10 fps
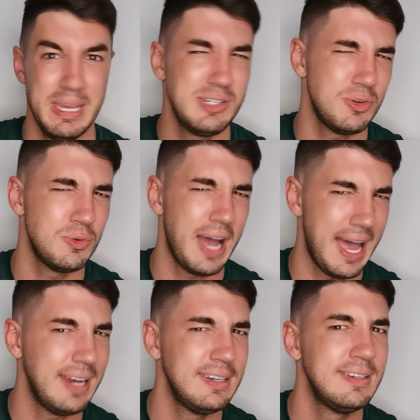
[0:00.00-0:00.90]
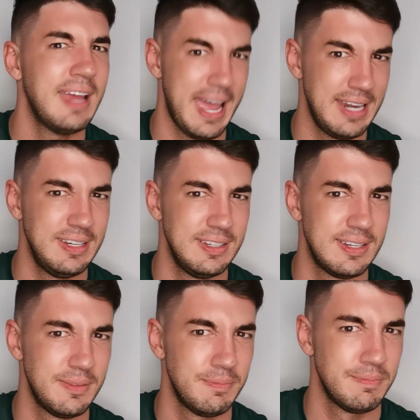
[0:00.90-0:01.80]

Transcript: middle, and end.